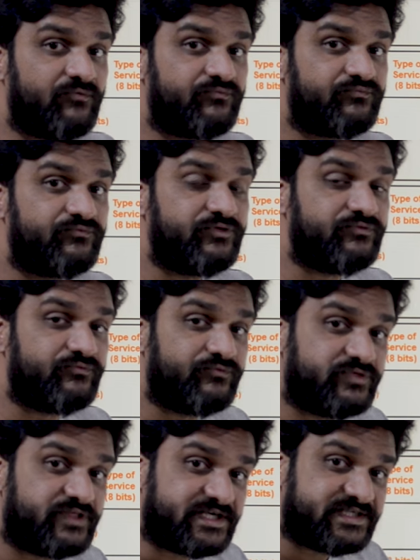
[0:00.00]
we,
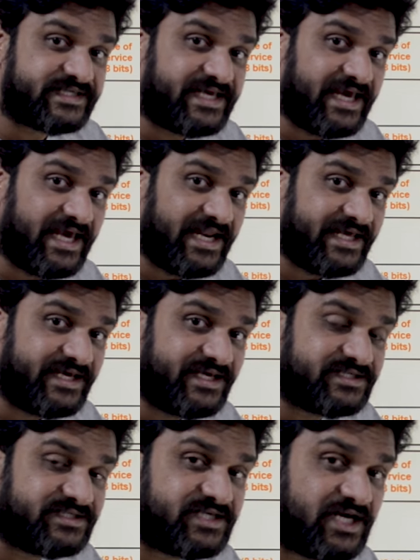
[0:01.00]
that scaling
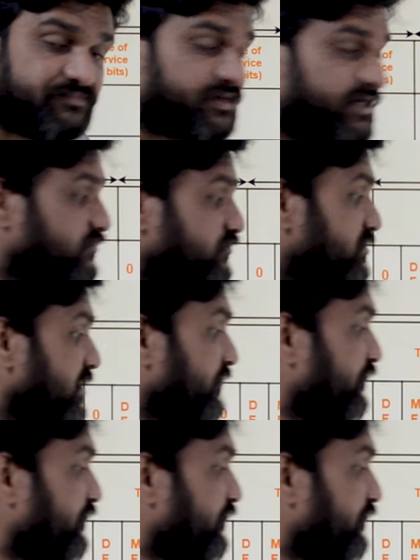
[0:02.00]
is done by using